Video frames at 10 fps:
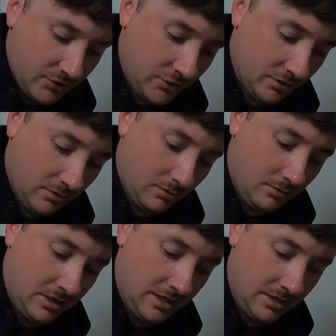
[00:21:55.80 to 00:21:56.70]

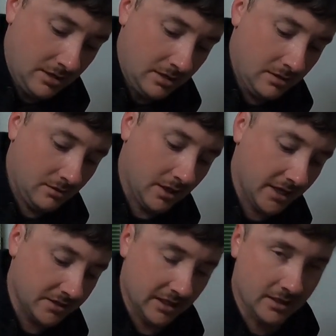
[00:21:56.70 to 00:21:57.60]
so,
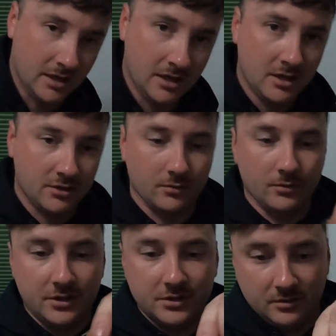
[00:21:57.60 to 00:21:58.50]
like I said, the
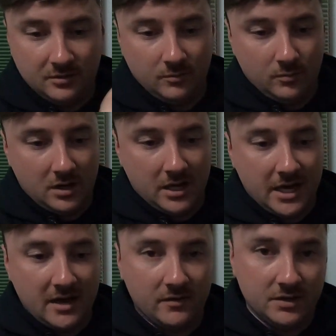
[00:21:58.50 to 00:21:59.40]
reason why
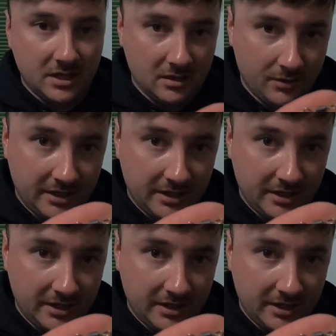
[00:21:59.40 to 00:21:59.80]
I have it set up